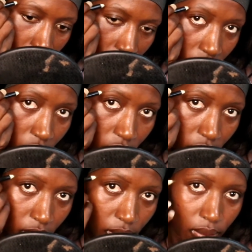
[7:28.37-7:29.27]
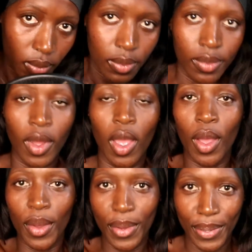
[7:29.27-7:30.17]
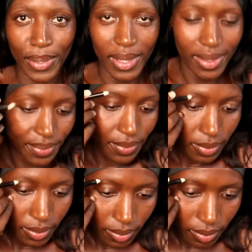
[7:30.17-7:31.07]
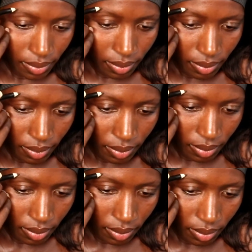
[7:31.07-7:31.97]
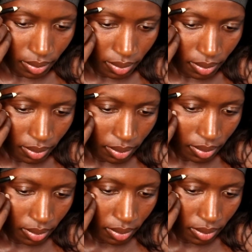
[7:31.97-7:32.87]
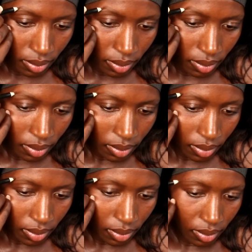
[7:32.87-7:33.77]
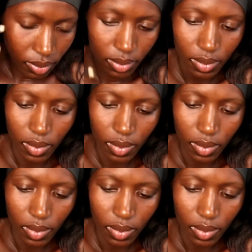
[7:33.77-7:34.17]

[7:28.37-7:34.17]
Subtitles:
is the same as my brow hairs. So this part